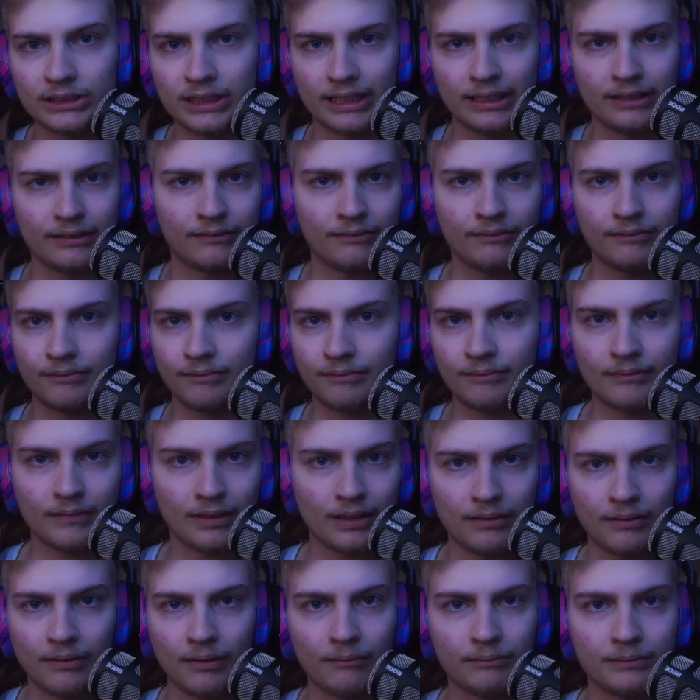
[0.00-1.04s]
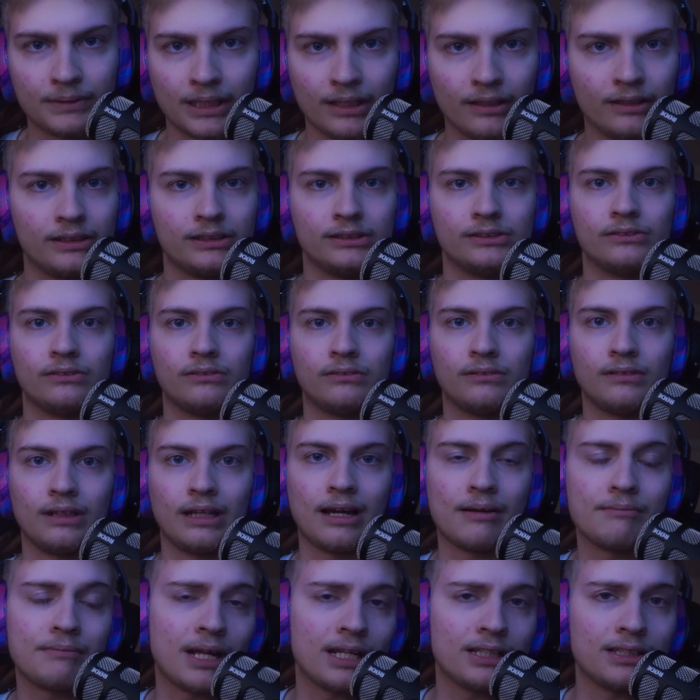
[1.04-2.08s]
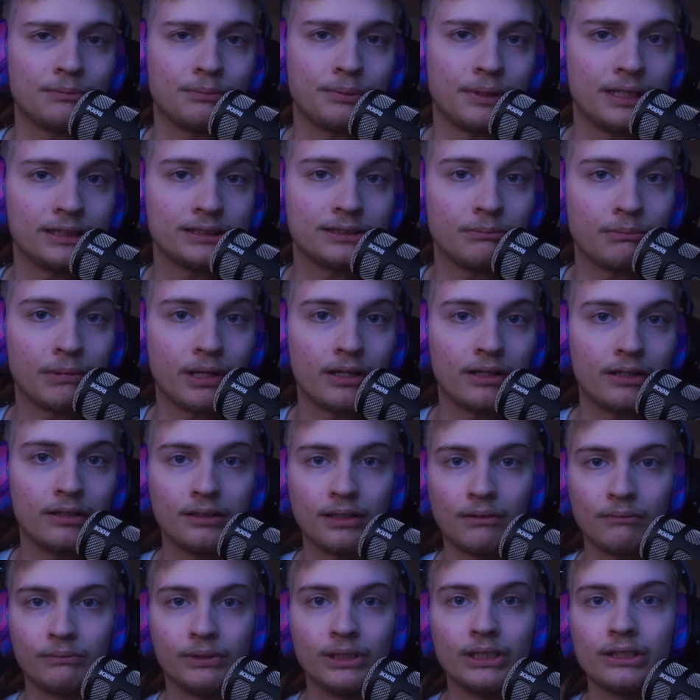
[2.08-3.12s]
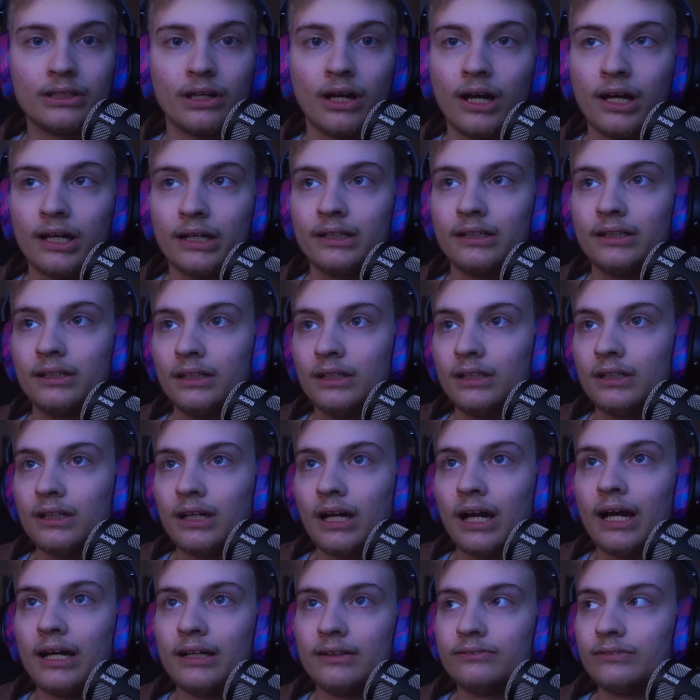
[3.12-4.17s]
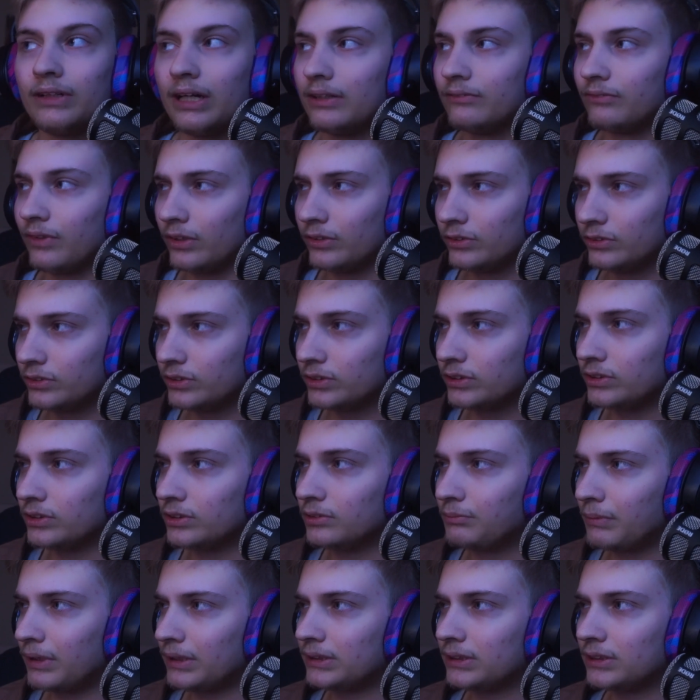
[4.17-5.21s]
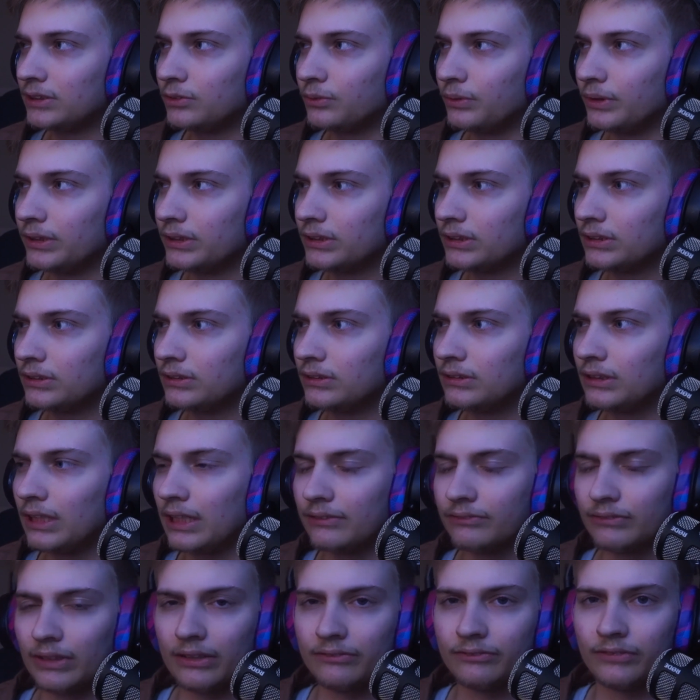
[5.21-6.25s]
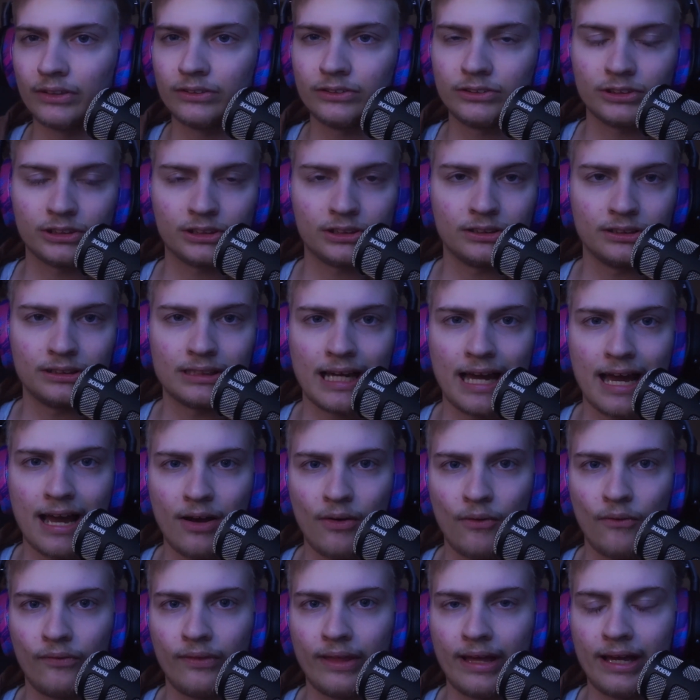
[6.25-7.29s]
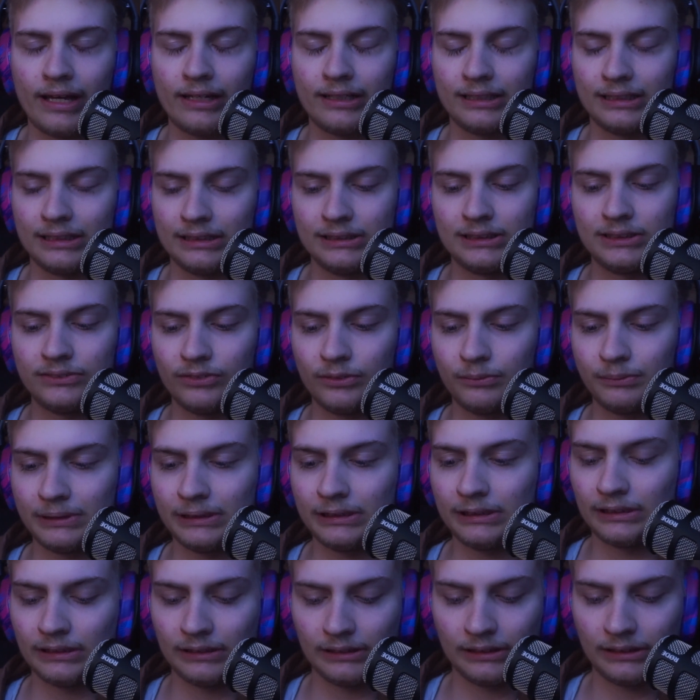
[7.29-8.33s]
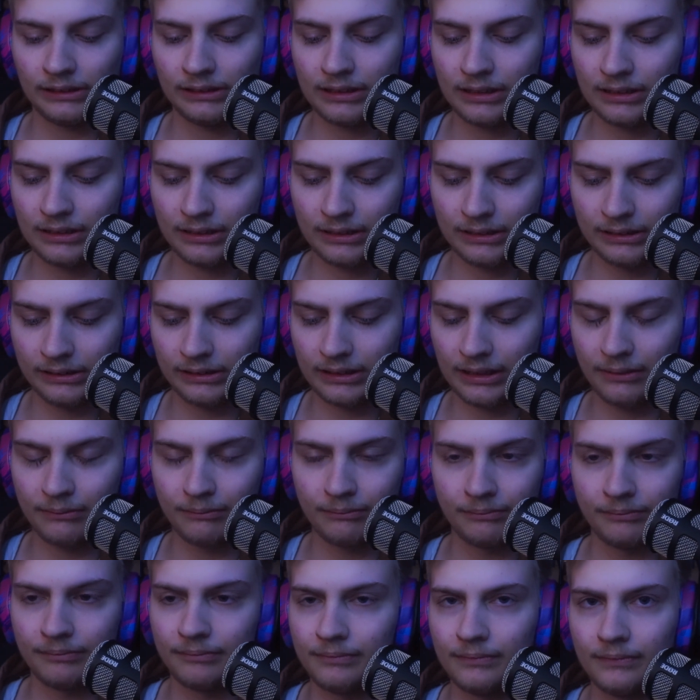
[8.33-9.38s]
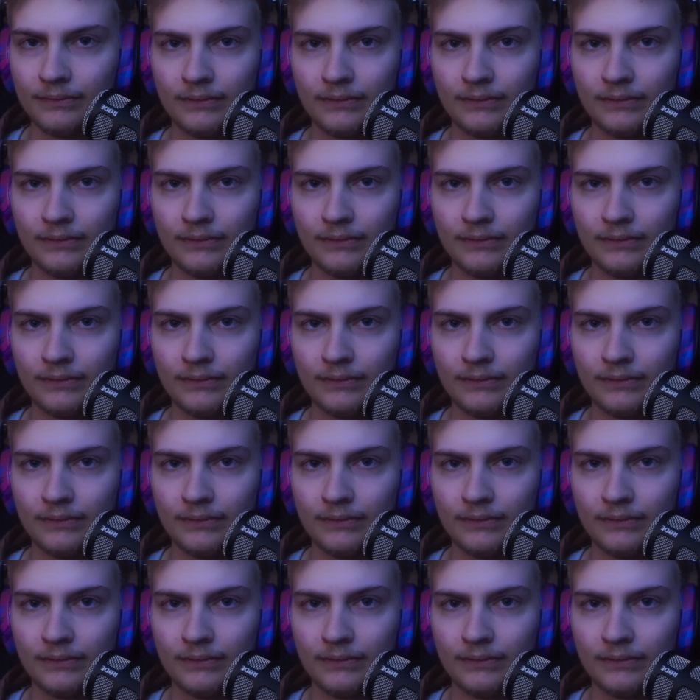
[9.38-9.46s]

a I'm telling you. Like I'm not depressed about it. I'm really not. I've I've understood my situation. I've I've understood how that is for me, and it's not like I'm